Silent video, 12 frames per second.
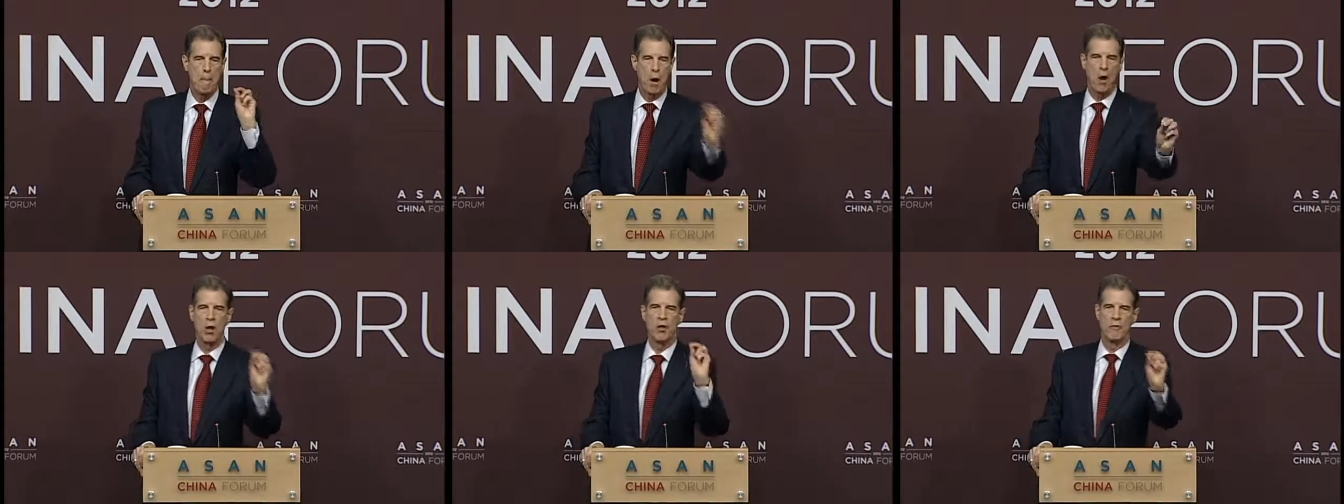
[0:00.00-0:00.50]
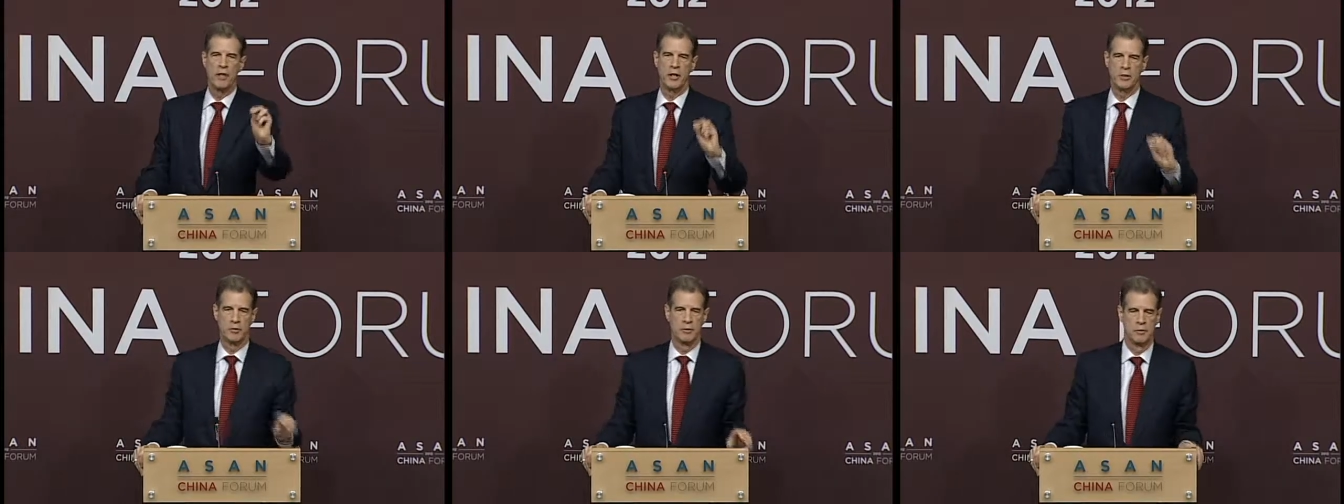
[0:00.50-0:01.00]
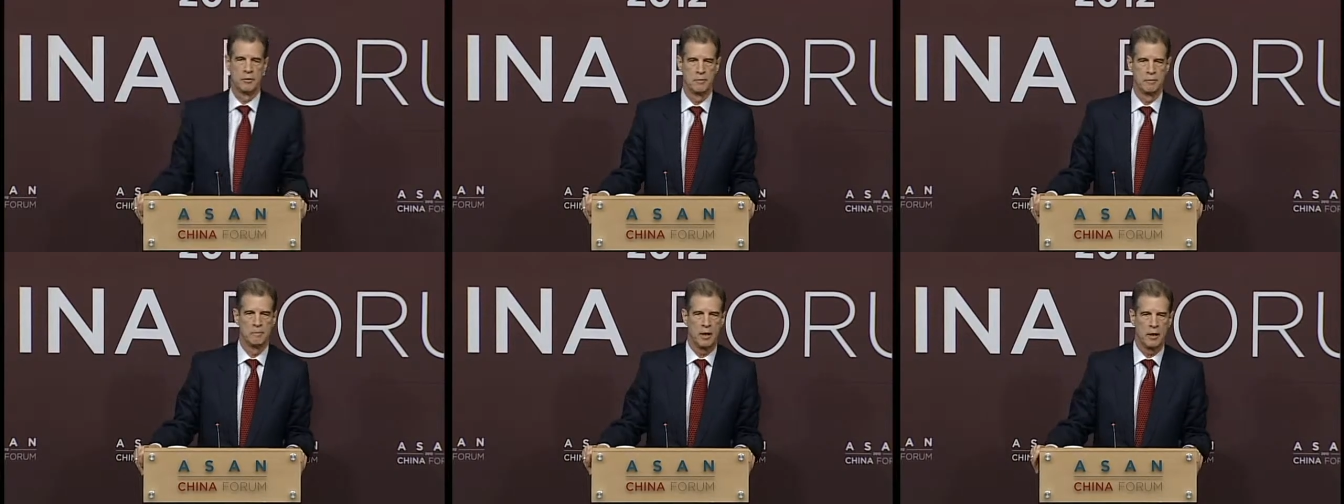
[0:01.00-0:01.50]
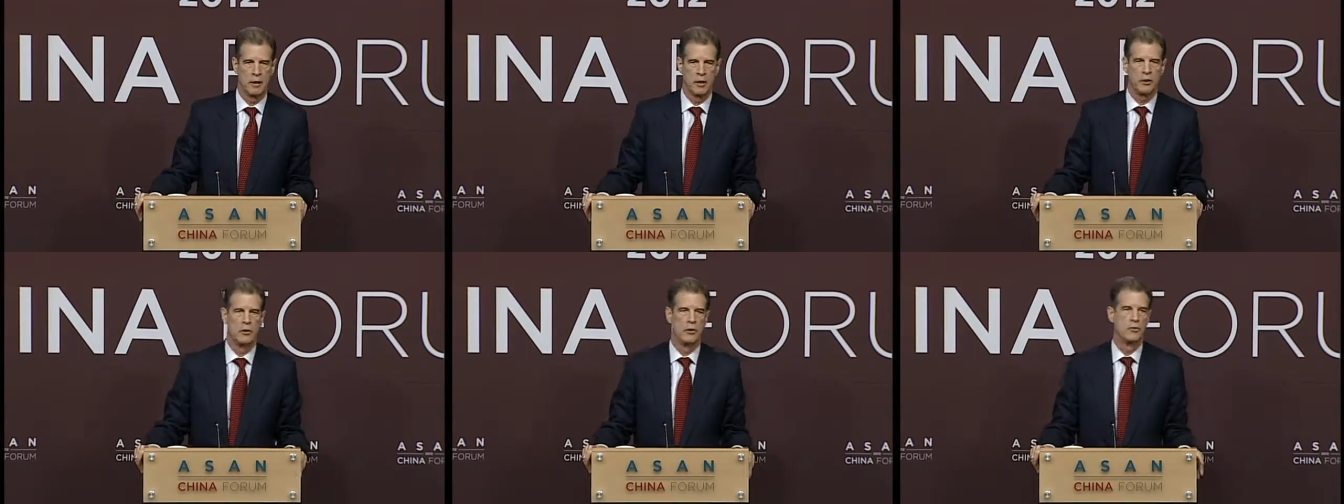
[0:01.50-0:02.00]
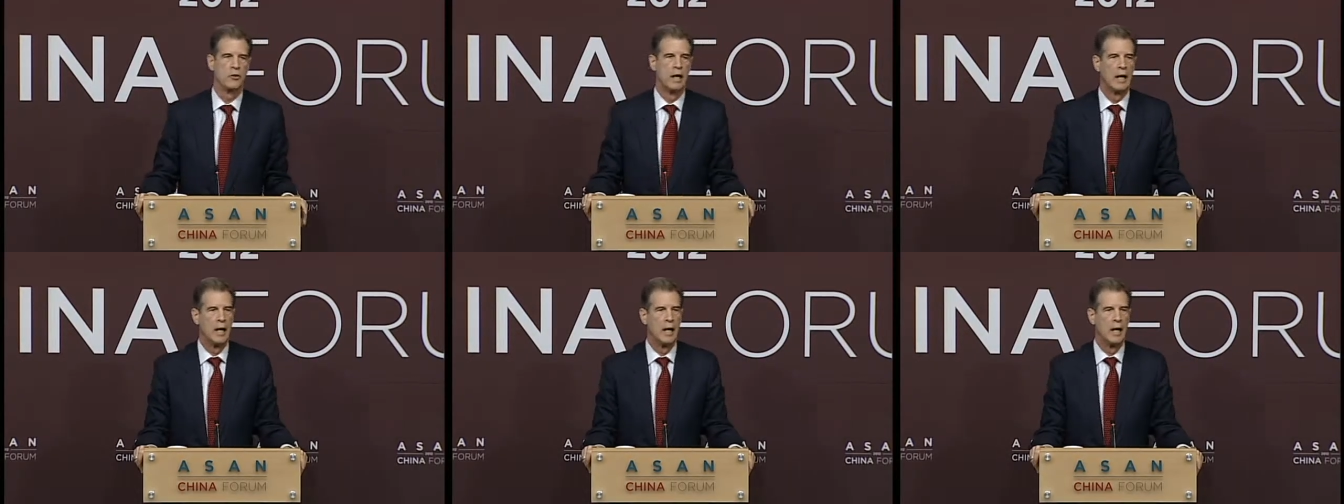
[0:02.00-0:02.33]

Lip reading: All of these politicians